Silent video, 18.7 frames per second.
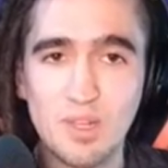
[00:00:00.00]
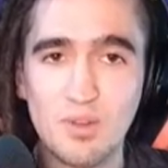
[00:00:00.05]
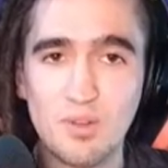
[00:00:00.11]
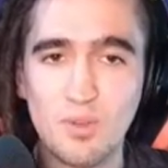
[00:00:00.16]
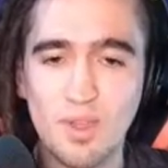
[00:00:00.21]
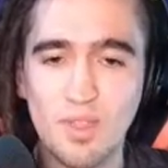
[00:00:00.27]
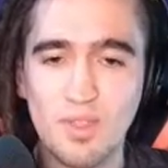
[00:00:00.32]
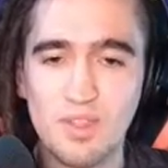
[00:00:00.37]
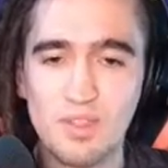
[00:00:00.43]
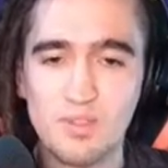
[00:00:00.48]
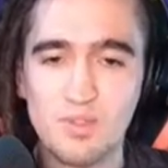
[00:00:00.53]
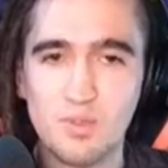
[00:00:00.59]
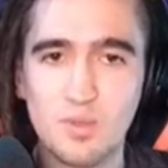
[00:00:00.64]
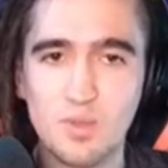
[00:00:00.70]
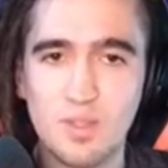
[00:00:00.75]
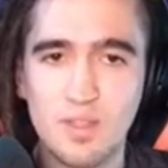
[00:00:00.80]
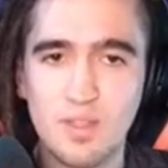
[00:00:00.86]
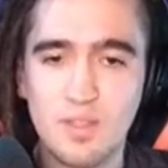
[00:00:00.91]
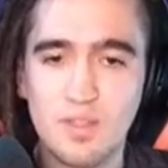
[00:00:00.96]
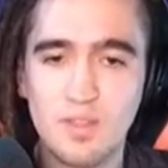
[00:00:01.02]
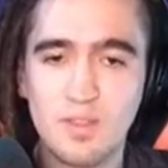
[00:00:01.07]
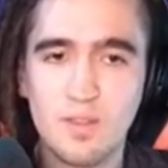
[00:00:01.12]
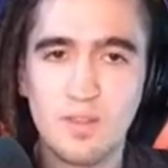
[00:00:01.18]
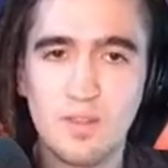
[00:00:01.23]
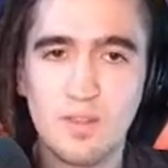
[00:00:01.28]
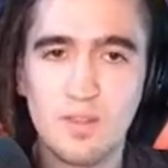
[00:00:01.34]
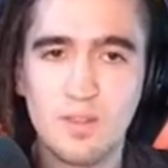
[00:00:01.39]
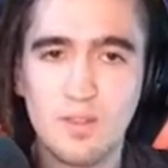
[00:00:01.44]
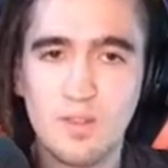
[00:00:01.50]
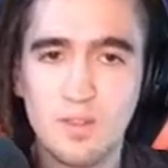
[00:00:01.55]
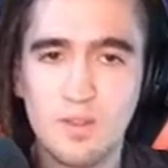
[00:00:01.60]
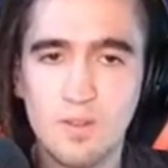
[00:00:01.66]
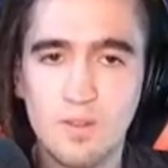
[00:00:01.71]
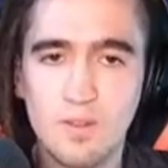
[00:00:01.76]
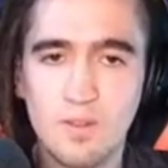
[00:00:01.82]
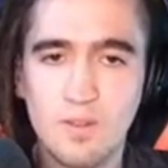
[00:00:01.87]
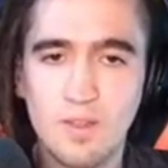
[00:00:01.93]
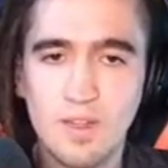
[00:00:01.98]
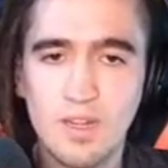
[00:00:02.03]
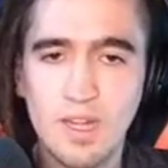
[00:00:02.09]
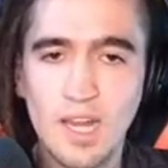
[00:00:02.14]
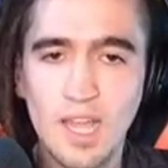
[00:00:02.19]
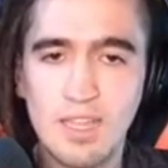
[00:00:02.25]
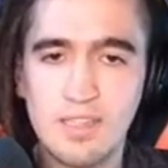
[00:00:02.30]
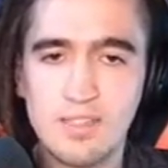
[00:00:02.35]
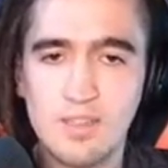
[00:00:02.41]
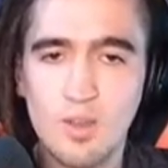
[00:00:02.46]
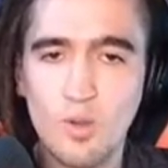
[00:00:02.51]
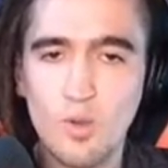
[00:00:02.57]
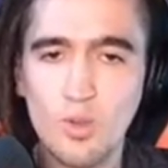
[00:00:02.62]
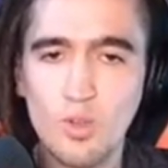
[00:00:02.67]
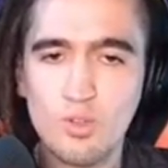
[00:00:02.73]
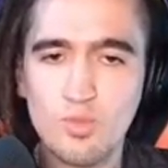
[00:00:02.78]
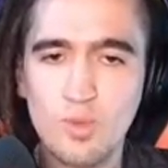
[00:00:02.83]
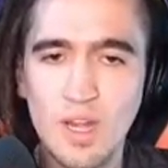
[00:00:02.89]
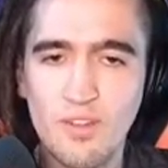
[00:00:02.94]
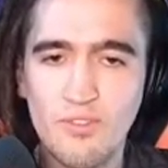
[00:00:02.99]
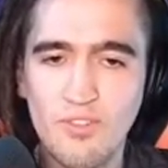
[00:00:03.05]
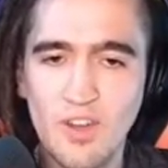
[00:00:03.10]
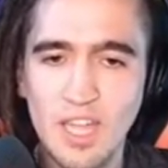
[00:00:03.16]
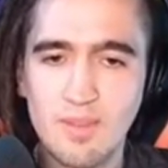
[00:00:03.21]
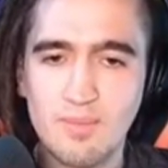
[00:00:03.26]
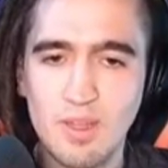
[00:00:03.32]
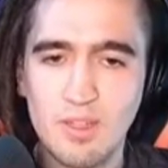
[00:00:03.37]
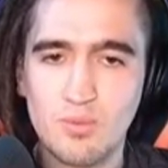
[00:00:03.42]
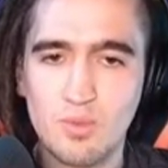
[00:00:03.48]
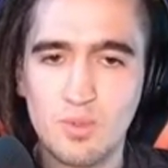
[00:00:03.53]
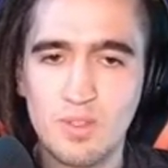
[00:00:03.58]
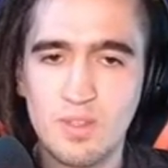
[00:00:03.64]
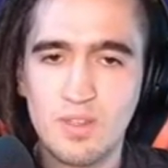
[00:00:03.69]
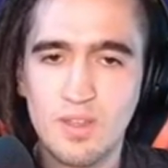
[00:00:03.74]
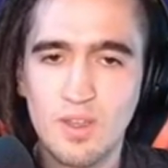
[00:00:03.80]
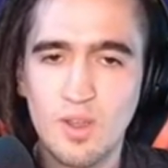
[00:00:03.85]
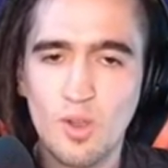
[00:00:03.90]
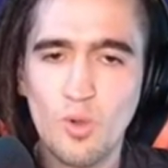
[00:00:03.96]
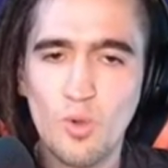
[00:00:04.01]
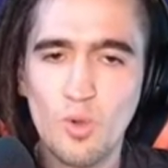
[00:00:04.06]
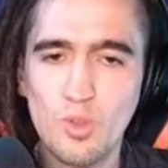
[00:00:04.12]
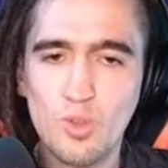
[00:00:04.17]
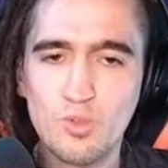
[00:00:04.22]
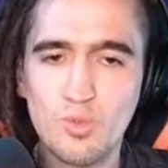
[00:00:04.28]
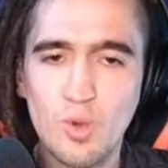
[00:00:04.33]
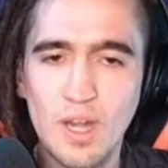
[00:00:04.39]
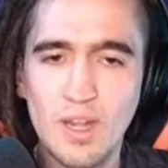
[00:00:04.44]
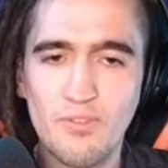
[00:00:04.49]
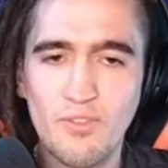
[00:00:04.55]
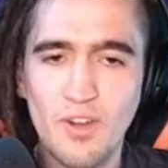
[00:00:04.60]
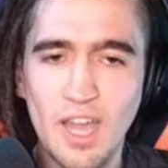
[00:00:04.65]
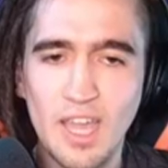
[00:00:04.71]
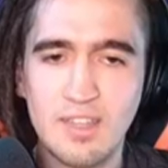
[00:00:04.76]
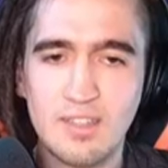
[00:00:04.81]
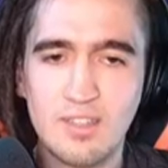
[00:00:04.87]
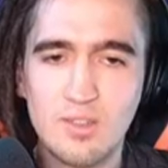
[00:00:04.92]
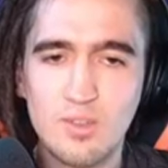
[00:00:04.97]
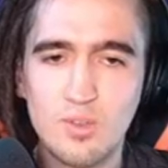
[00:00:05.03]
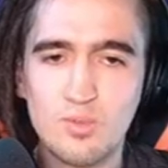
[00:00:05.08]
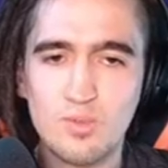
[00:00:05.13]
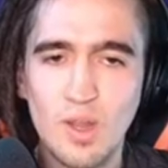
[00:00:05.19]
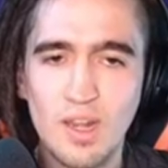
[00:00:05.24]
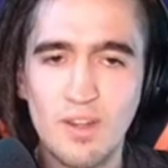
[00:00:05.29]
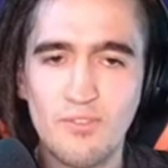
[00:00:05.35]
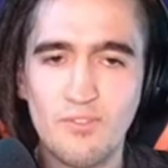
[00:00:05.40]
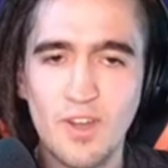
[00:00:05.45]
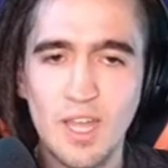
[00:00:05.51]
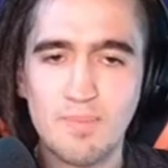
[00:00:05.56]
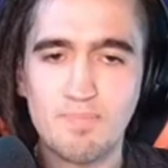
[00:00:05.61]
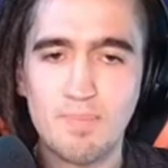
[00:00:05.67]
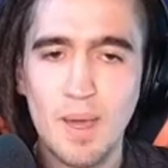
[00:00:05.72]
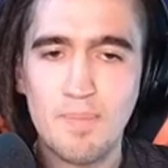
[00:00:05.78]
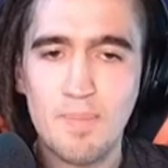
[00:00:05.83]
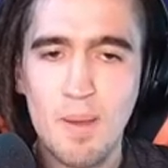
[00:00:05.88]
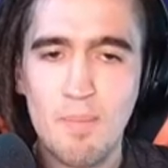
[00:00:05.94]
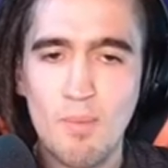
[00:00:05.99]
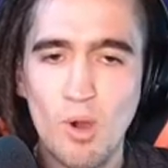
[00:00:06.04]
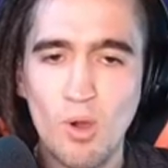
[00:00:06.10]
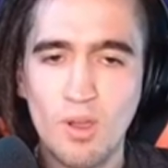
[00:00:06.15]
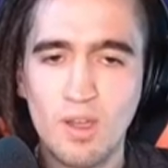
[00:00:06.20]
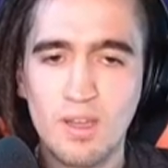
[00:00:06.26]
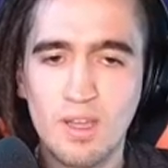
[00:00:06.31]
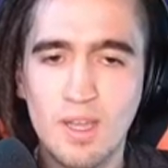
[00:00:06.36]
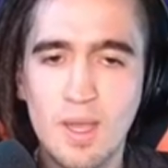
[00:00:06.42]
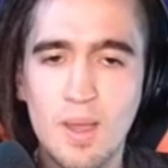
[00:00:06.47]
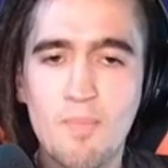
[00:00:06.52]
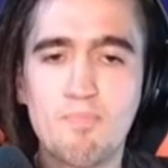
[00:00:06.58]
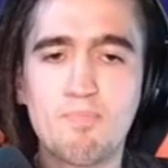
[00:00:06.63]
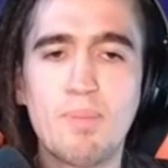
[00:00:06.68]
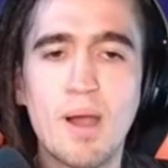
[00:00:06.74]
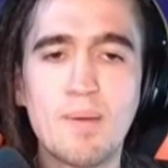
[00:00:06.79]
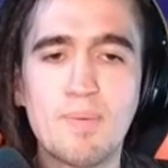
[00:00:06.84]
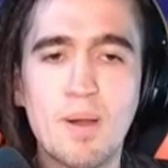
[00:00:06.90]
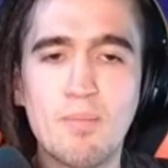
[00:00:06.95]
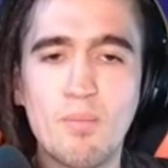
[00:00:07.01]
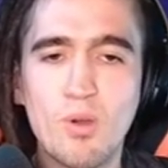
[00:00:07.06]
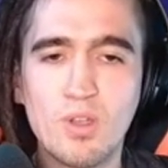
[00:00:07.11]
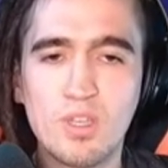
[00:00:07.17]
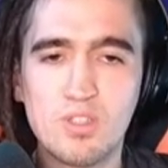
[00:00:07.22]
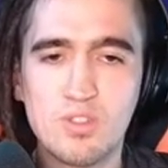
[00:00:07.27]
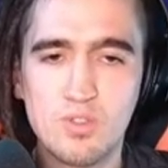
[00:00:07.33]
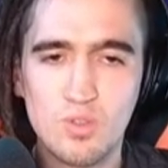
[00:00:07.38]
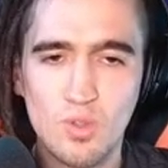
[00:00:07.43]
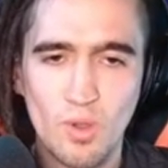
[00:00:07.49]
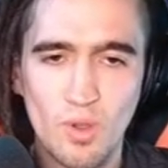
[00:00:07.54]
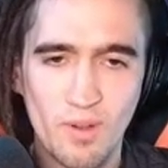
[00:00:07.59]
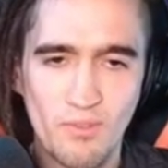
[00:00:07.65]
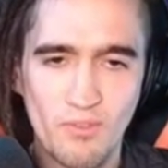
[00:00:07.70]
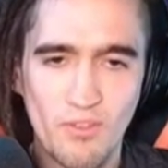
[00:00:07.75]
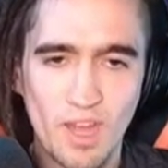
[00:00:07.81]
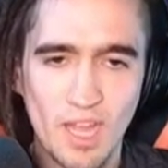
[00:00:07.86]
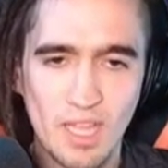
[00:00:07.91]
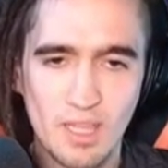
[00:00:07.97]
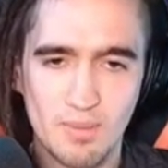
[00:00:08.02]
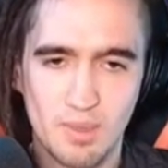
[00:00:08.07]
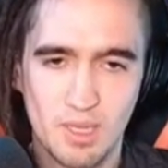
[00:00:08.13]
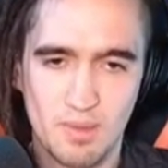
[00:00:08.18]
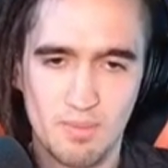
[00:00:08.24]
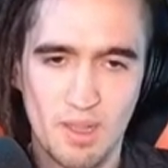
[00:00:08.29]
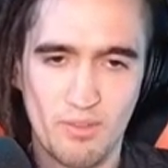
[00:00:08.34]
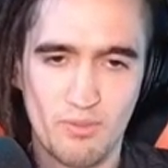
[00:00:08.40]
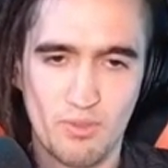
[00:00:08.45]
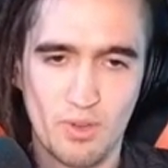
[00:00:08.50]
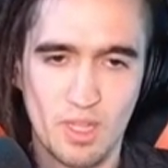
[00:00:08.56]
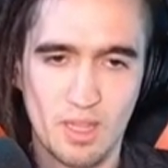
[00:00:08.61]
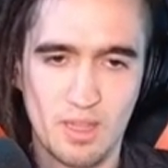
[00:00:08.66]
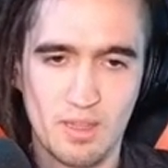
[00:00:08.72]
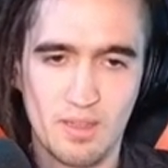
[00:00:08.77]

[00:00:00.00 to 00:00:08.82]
Look at this dude. Nice. Who you trying to fight, my dude? Who you trying to fight? You trying to fight Papa Mog? Papa Mog is non-fightable, my friend.